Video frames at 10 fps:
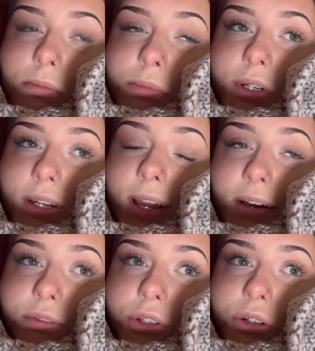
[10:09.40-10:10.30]
But I
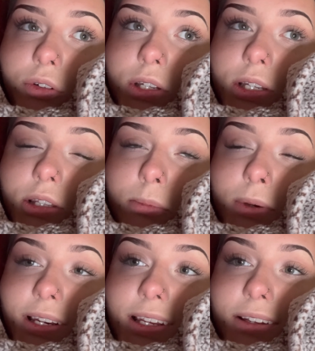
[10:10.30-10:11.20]
have to, I need the
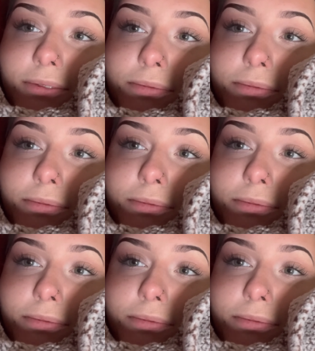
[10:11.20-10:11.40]
money.